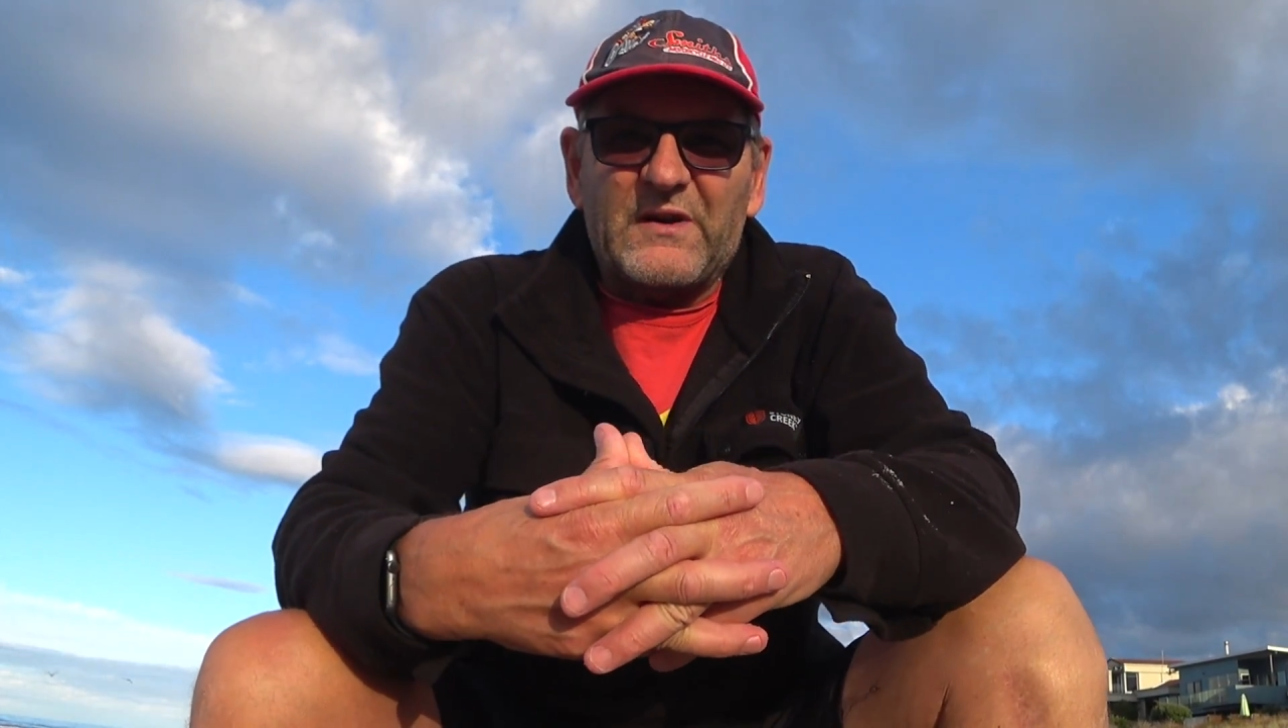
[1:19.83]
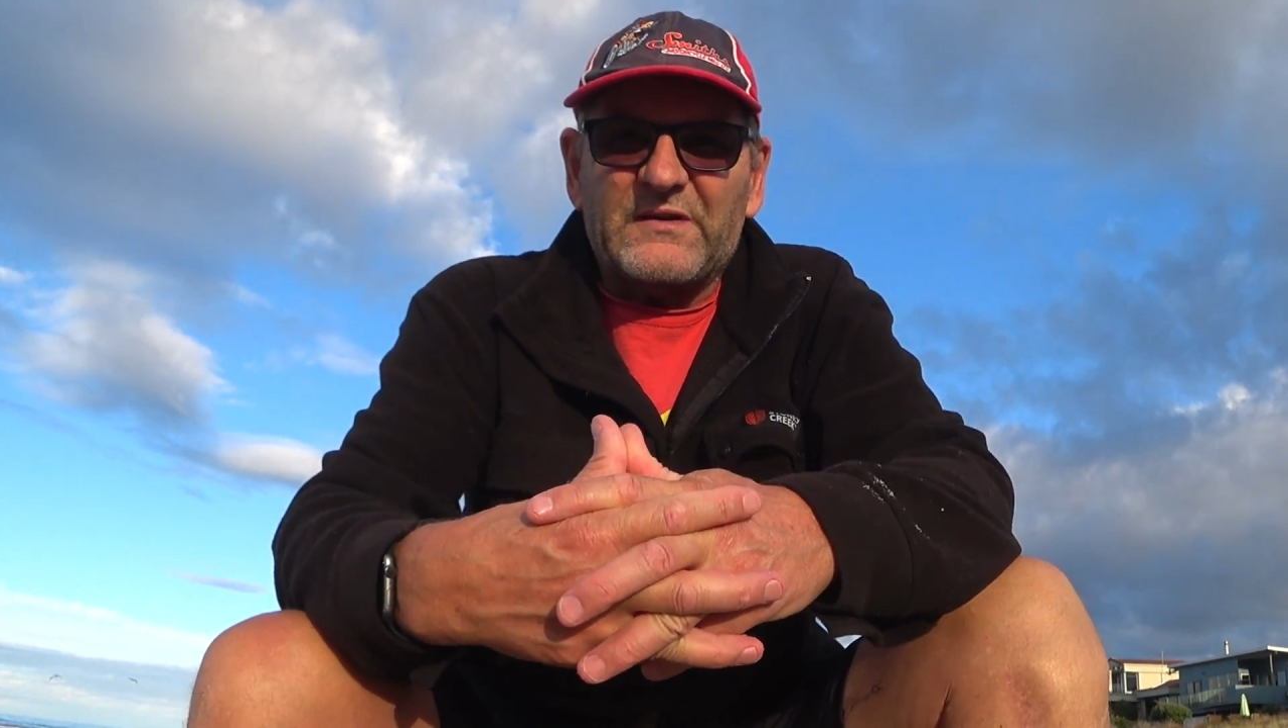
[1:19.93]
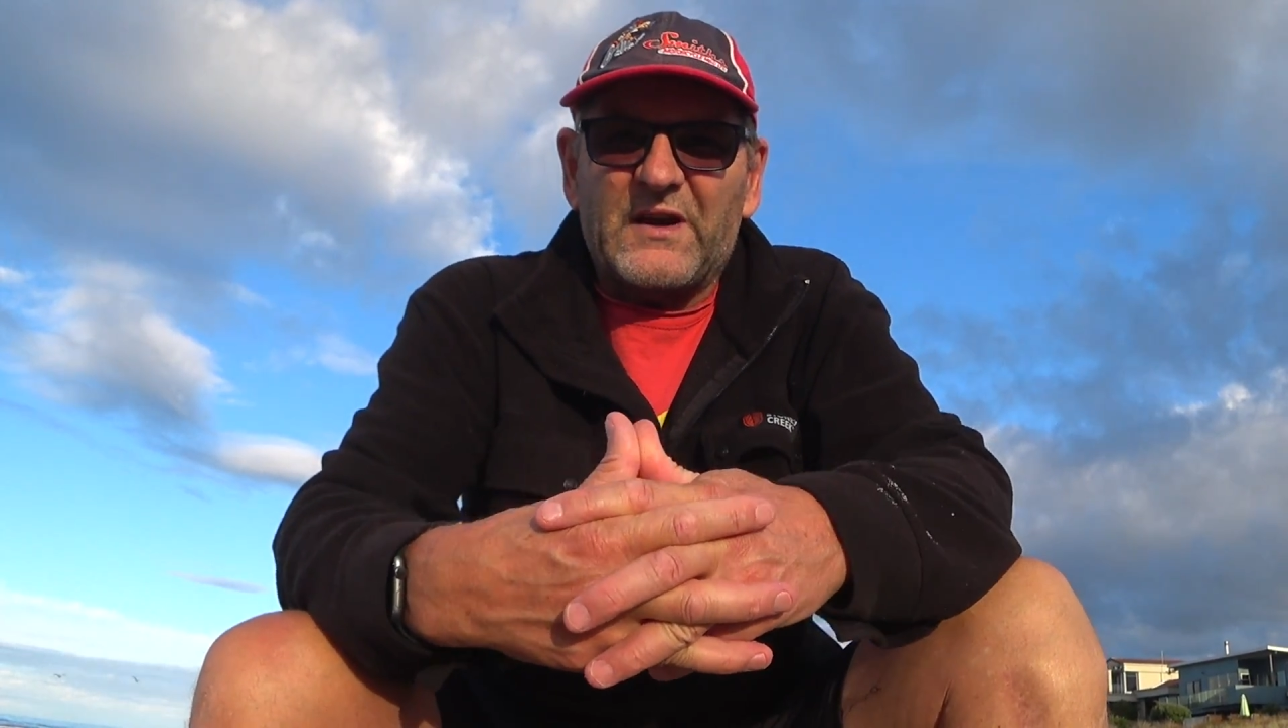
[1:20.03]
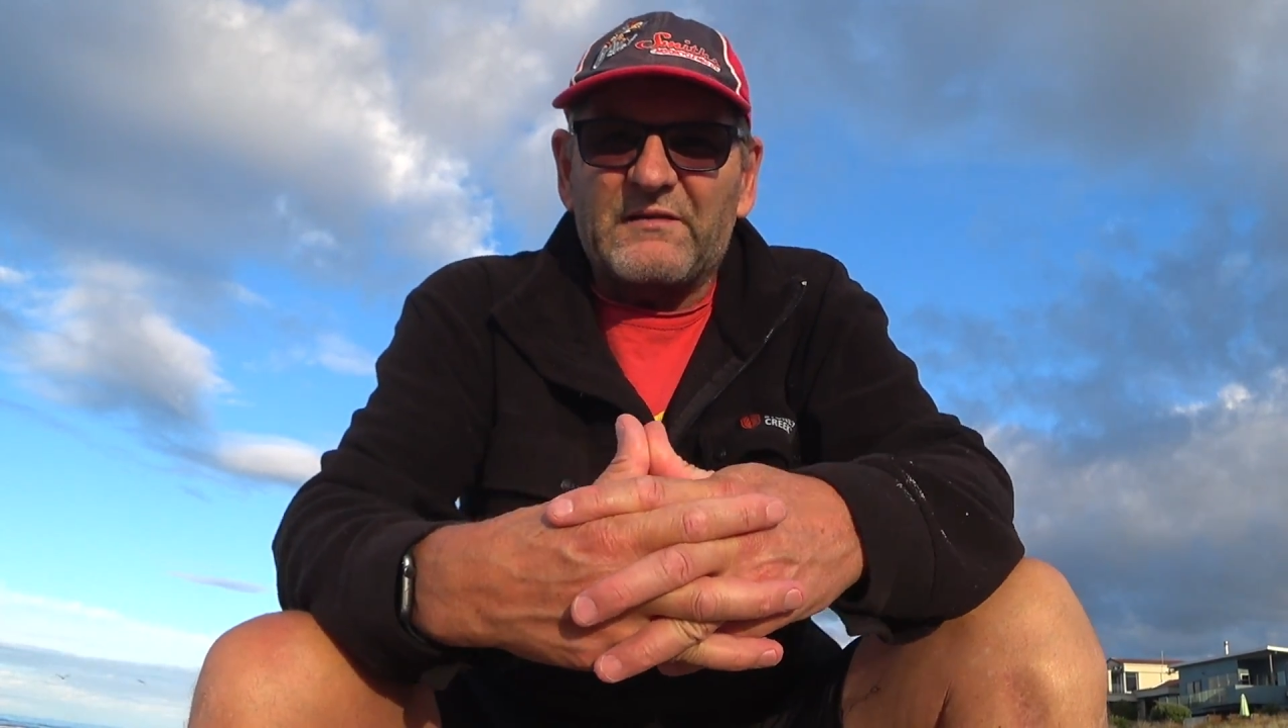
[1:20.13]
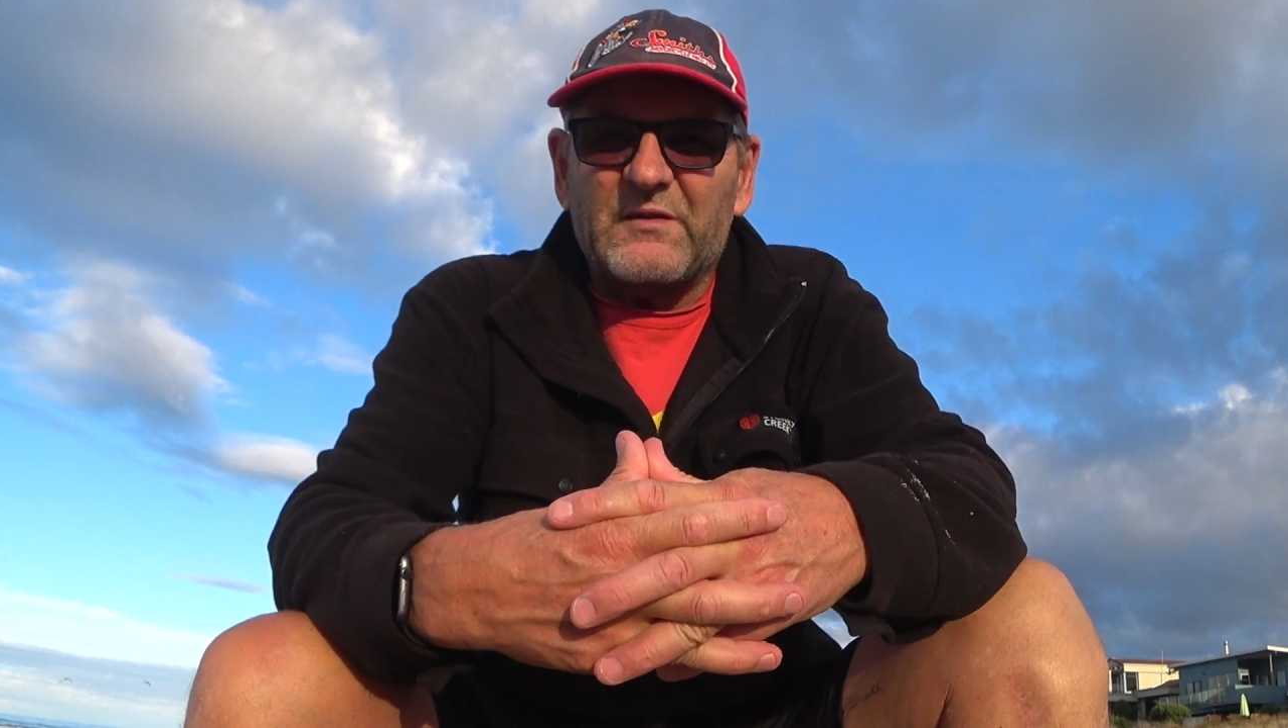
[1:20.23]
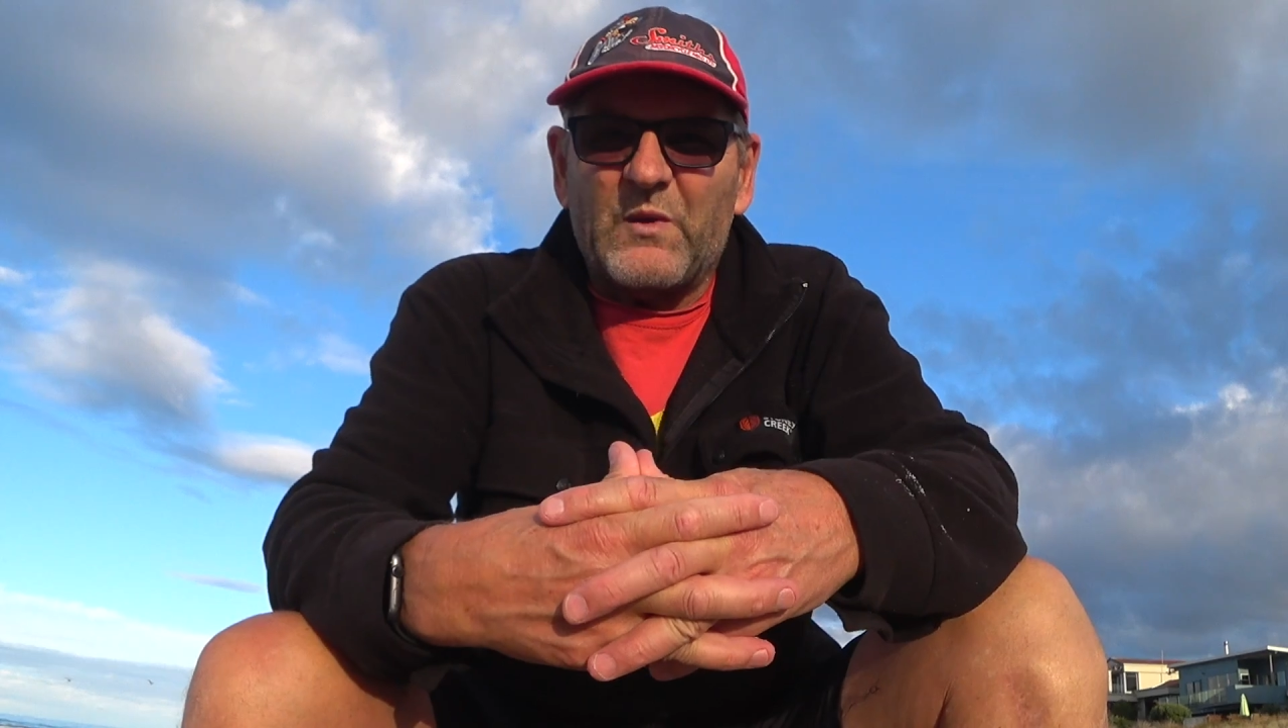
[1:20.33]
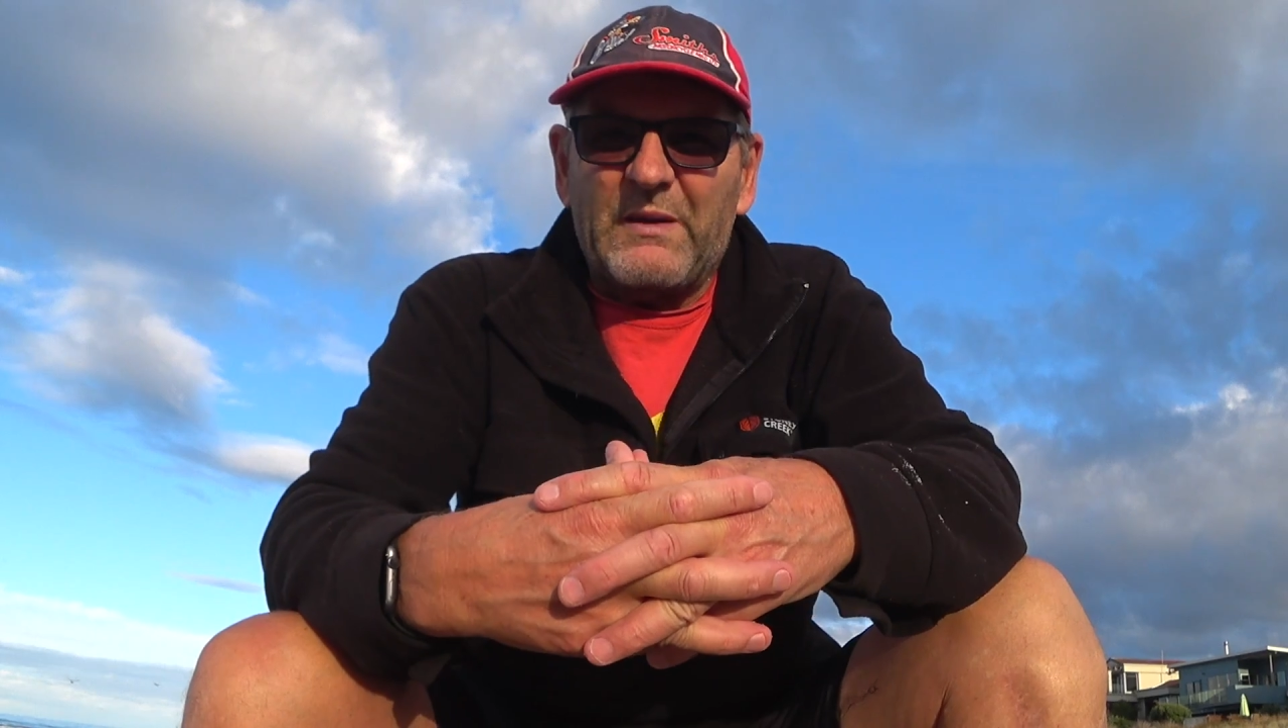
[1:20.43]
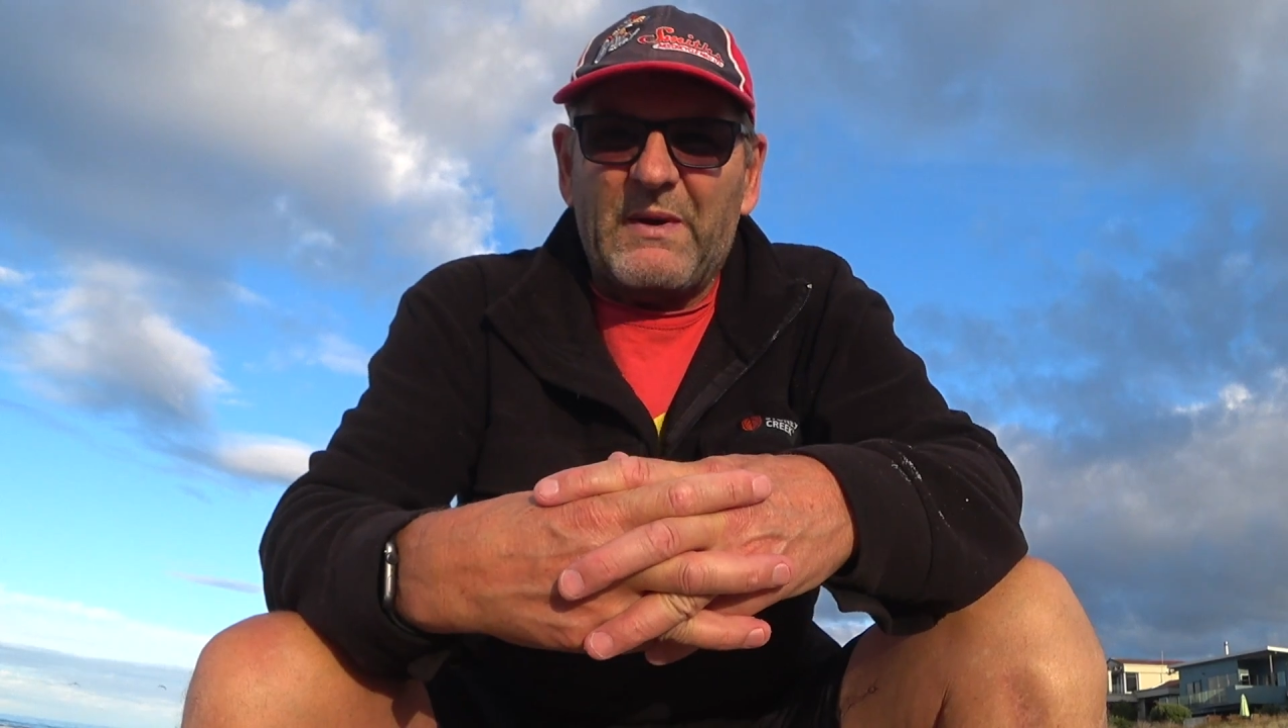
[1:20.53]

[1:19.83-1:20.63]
ourselves a wee